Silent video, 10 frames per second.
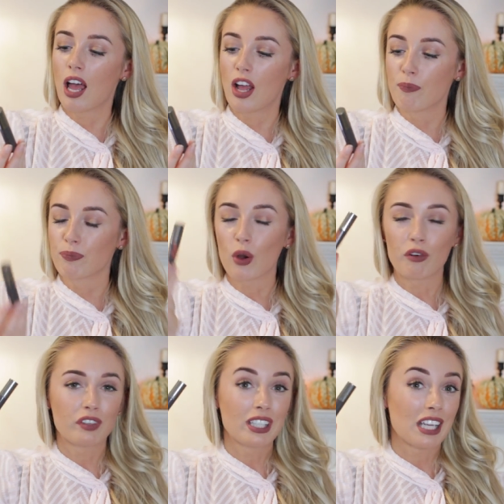um,
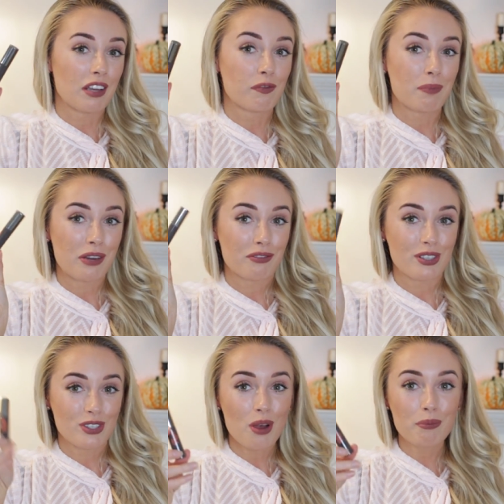often give
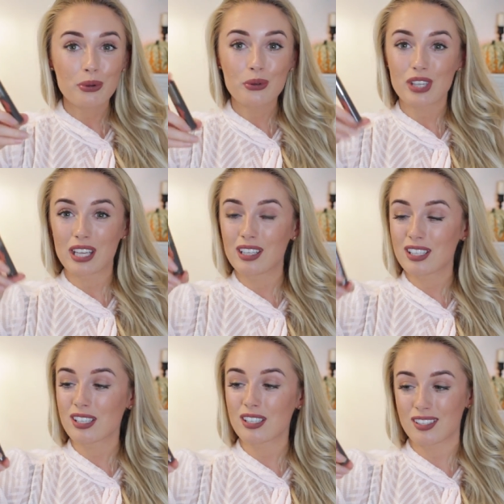Benefit samples, and
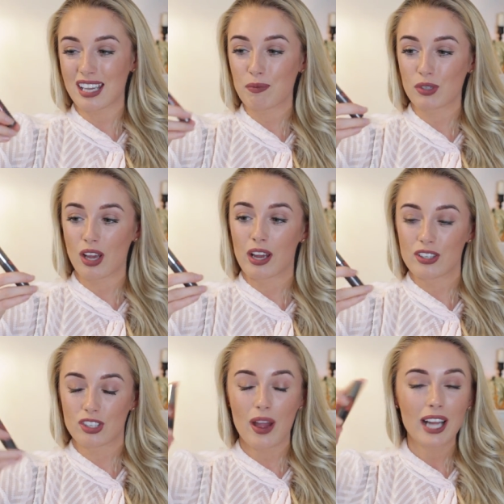this is the same
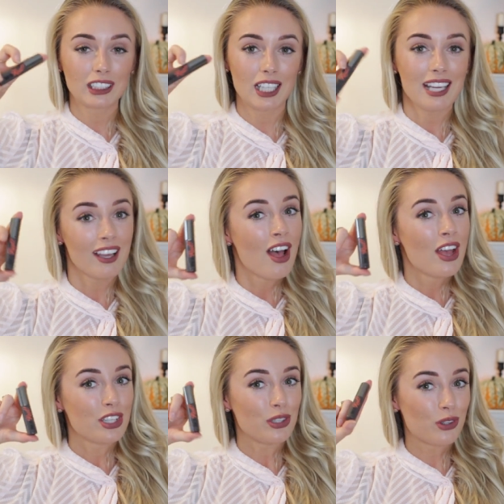size. So actually
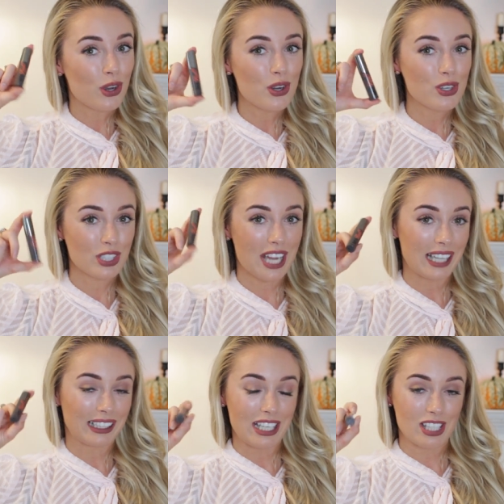you could
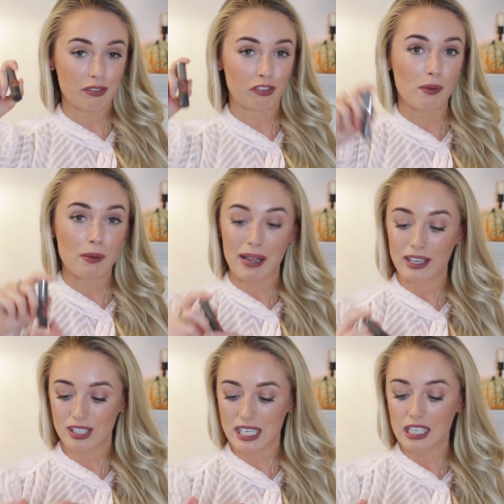get this from a
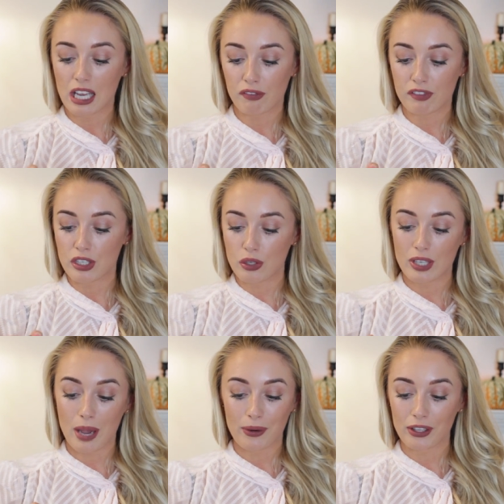magazine if you
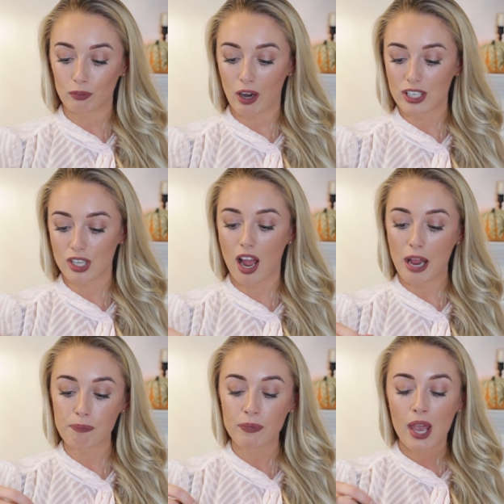get one at the right
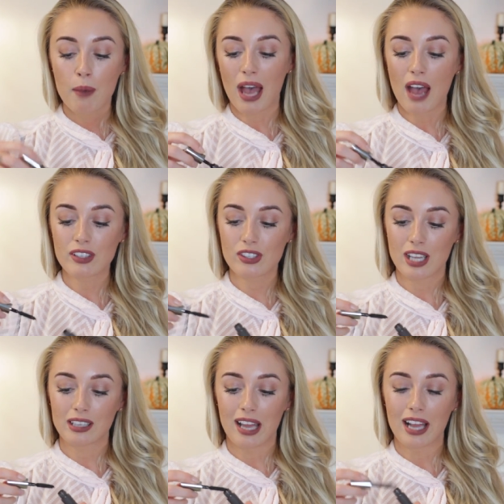time. But having
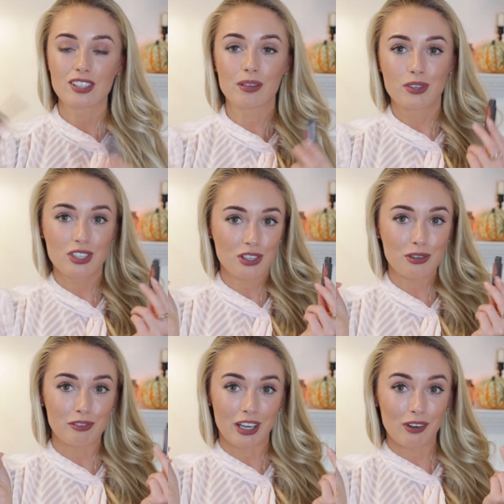said that, I'm
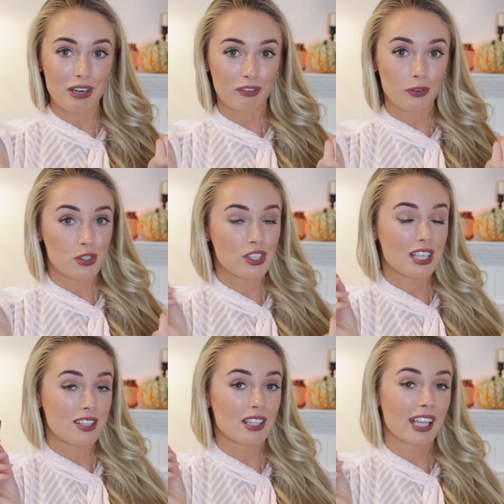still very grateful to
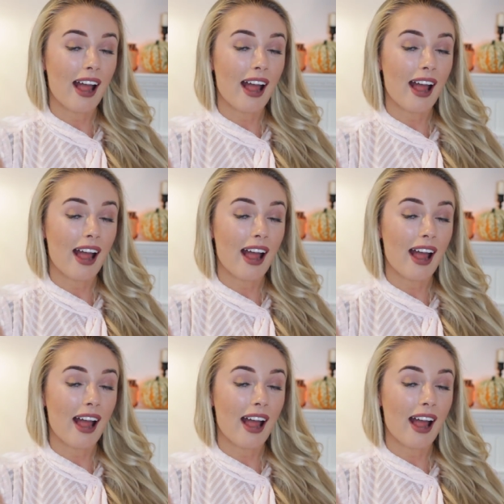see this in the